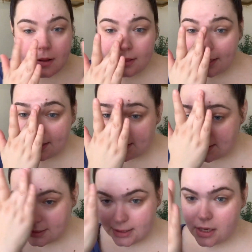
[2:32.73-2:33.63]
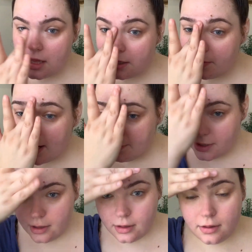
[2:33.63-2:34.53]
like a $60
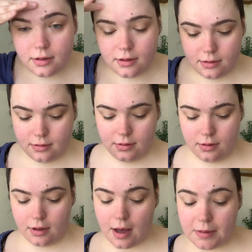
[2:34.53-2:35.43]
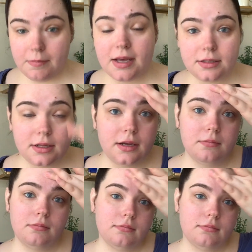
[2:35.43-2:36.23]
primer. Got me messed up.